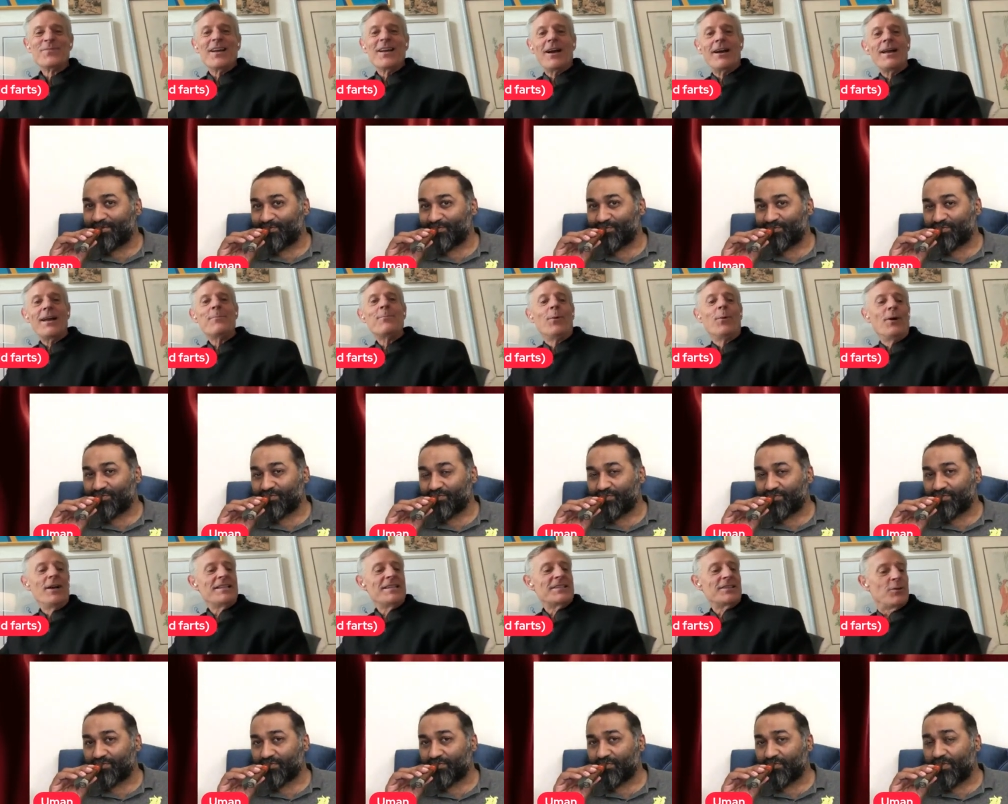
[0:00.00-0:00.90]
Speaker 1: all right,
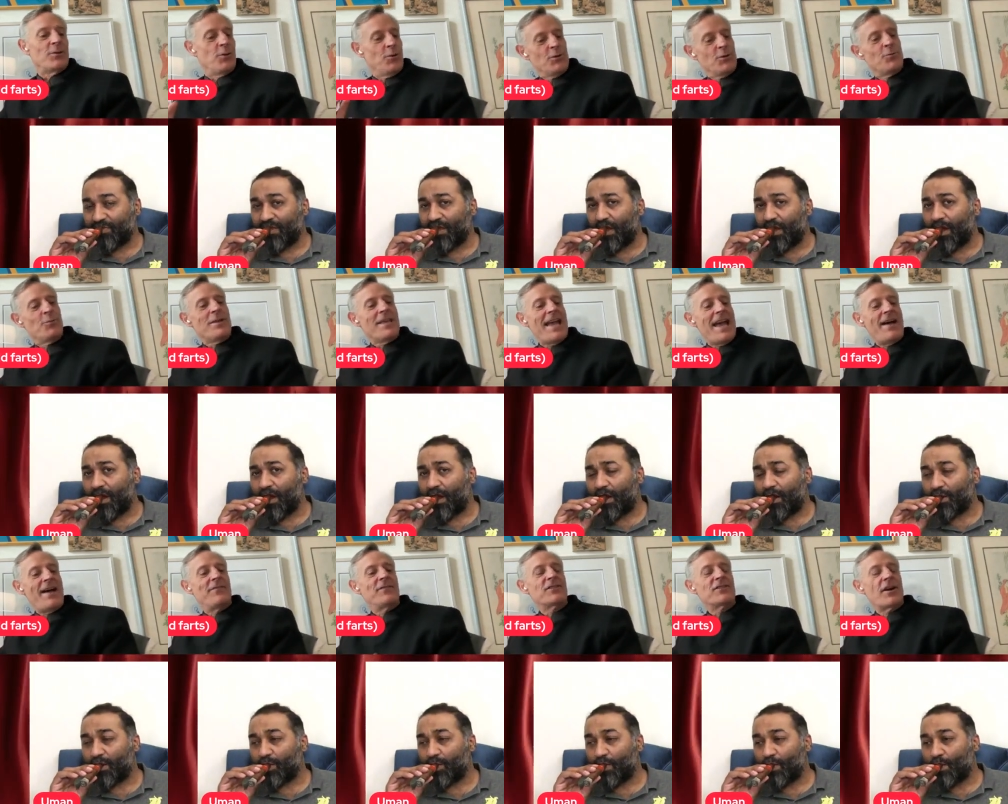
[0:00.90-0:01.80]
boys, who do we
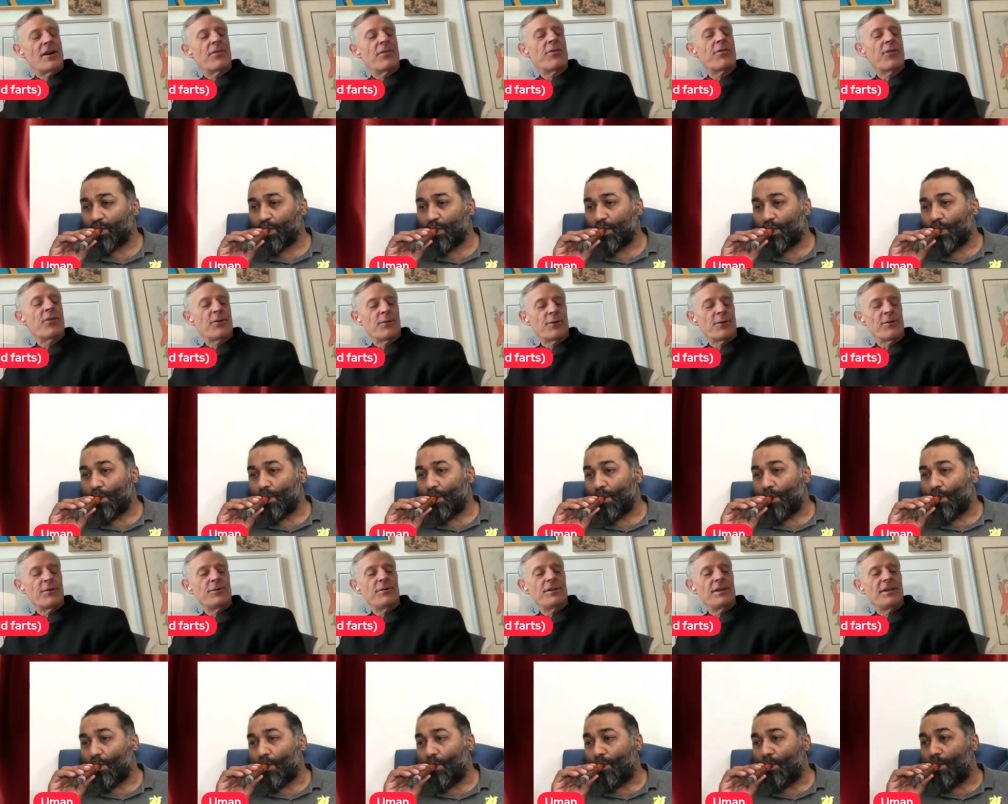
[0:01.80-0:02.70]
have as our
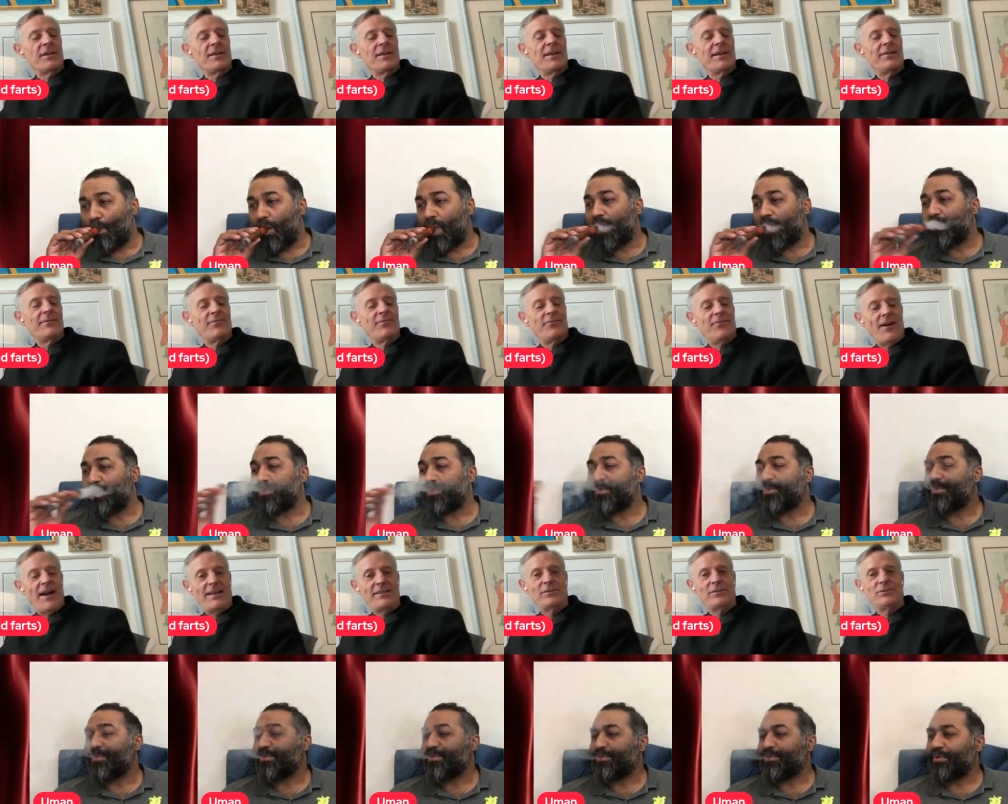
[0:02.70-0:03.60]
third and
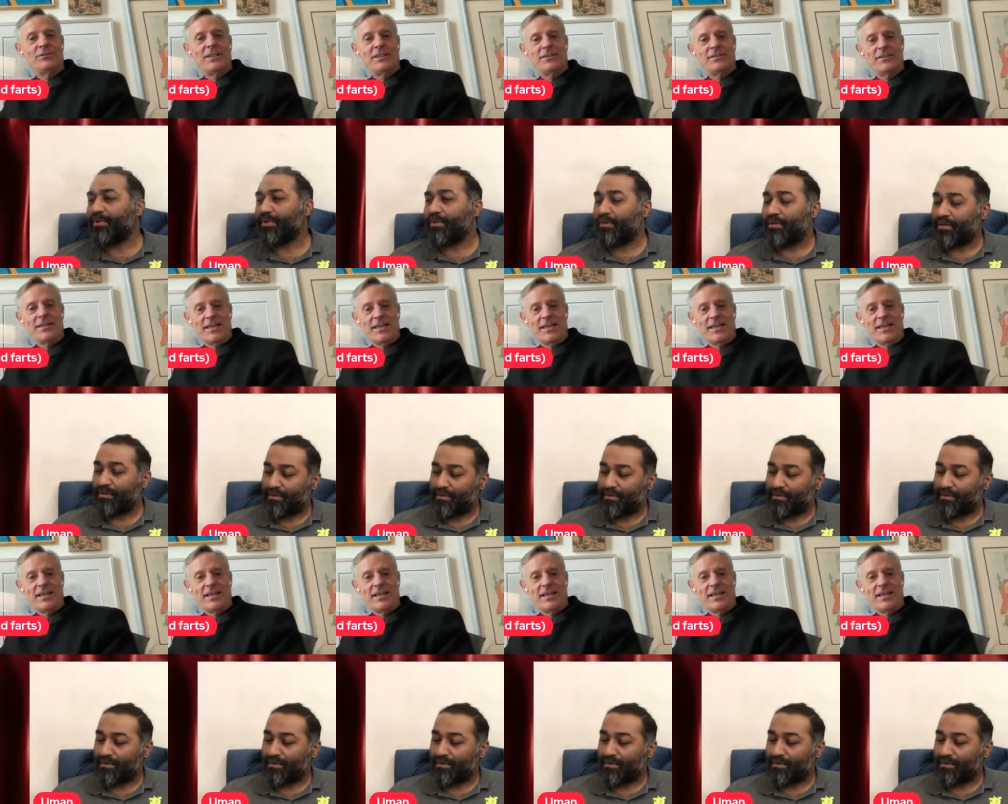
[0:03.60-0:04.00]
final dinner